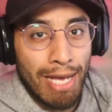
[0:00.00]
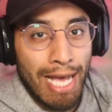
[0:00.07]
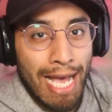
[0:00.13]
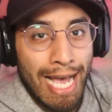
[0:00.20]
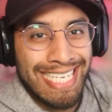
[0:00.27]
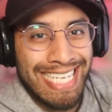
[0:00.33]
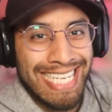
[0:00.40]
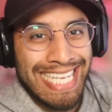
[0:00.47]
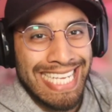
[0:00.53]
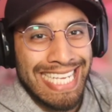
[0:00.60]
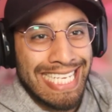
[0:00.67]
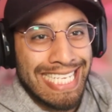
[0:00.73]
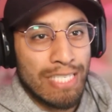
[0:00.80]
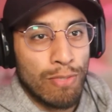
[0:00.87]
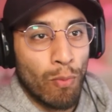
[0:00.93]
behind it
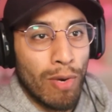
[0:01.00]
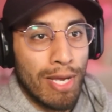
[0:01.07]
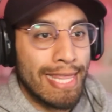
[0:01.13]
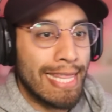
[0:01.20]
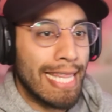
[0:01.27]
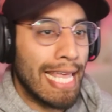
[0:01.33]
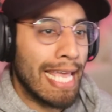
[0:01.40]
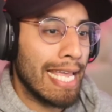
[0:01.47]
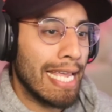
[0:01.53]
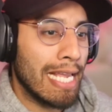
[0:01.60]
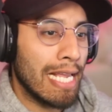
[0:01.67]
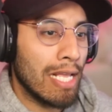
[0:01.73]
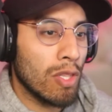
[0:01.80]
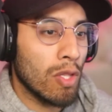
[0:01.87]
is when they